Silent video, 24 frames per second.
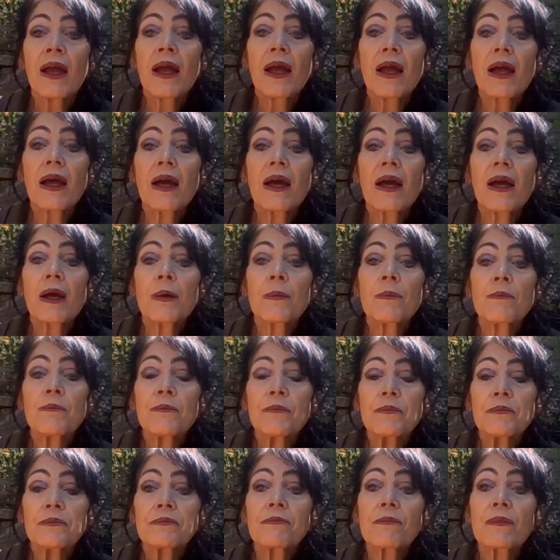
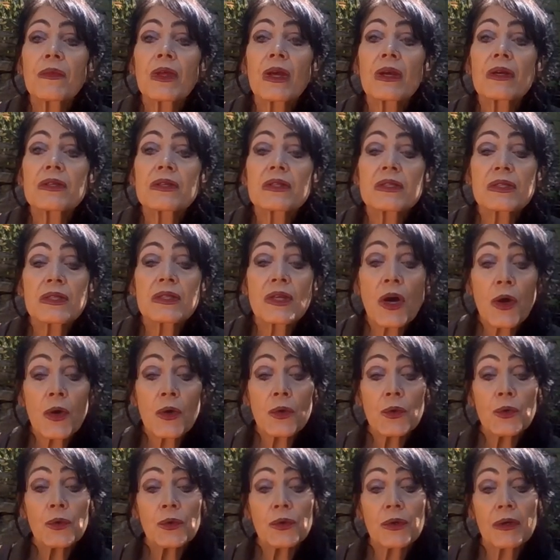
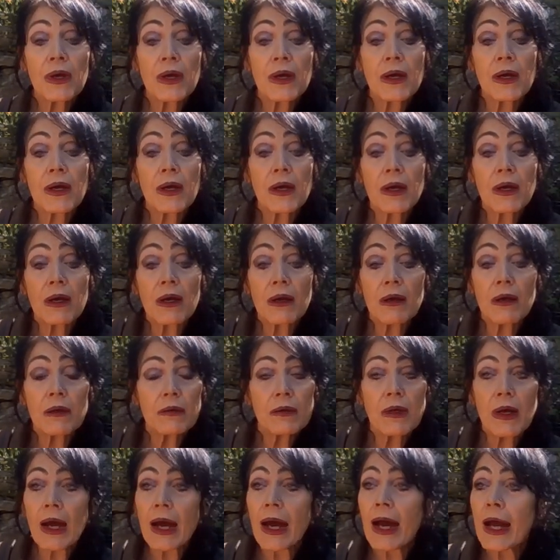So
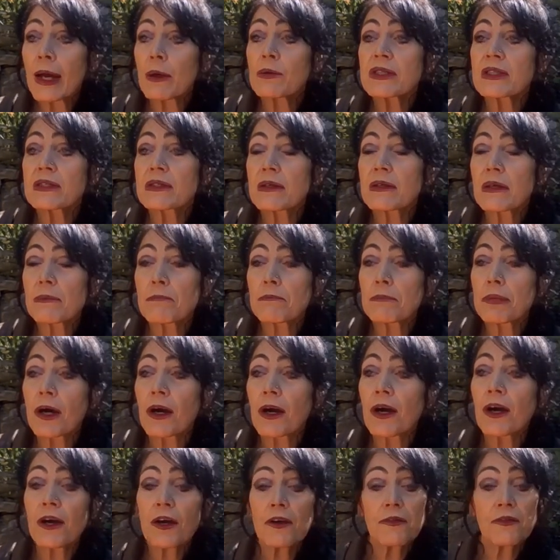I was
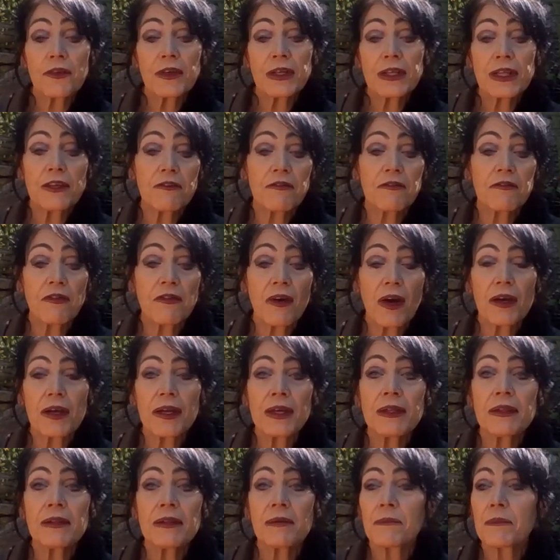perfectly
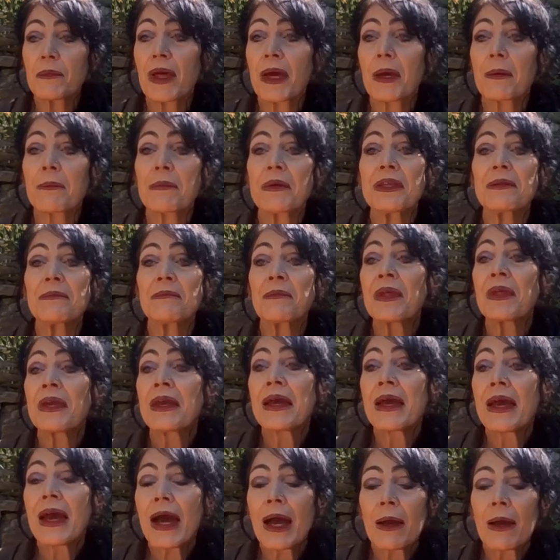fine. I mean,
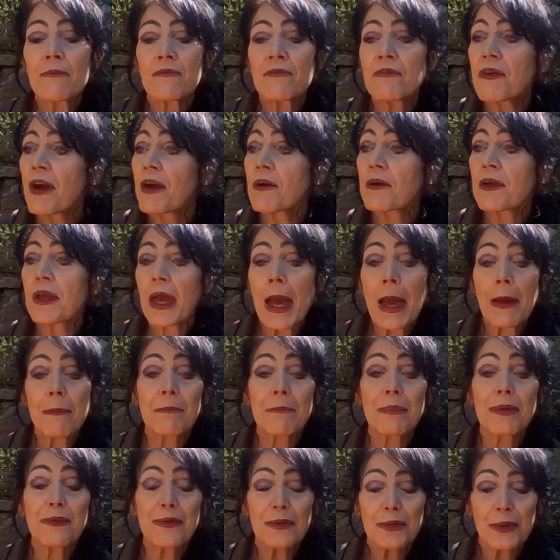I'm very
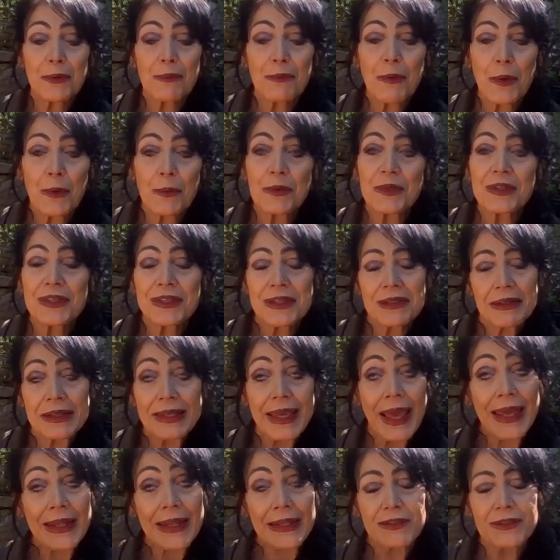happy for the moment,
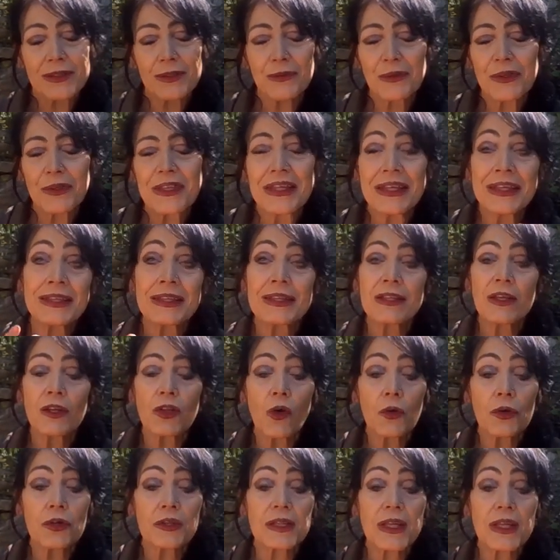again, sorry, in the
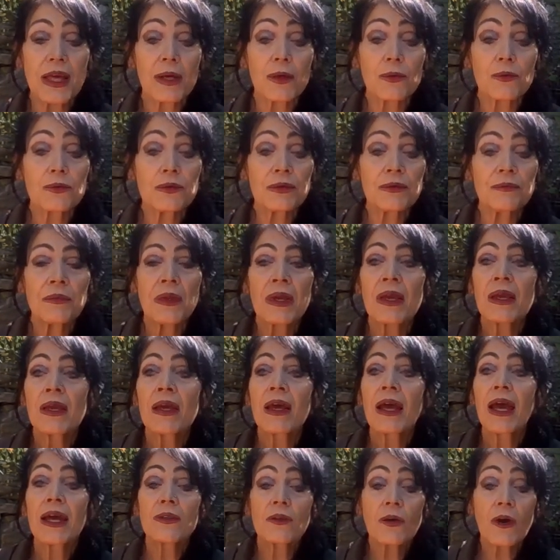lockdown
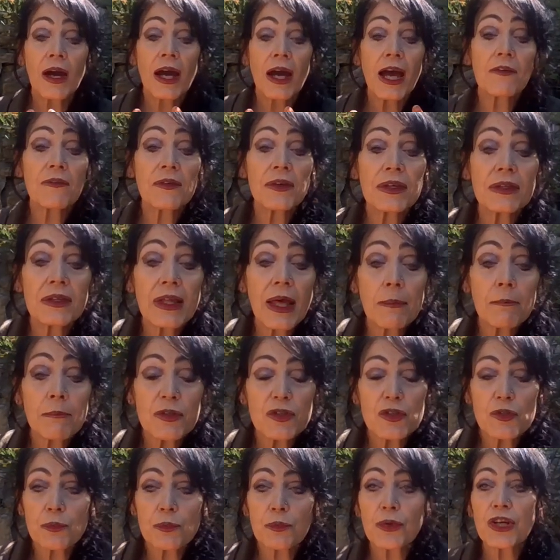and not having that
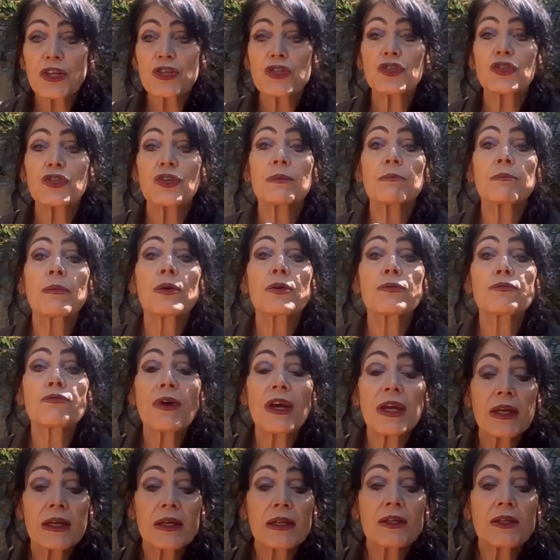much pressure in my
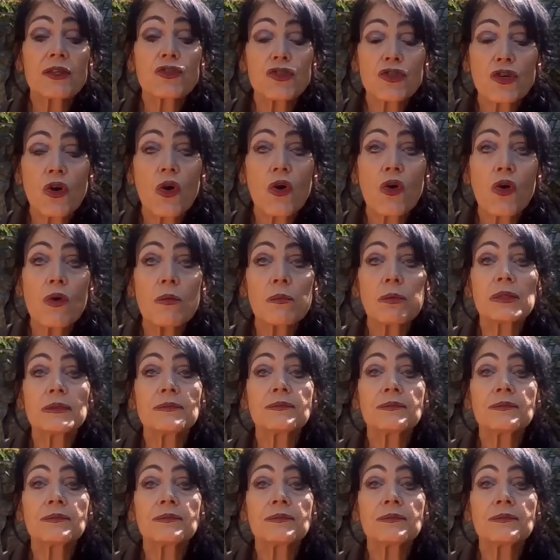regular job.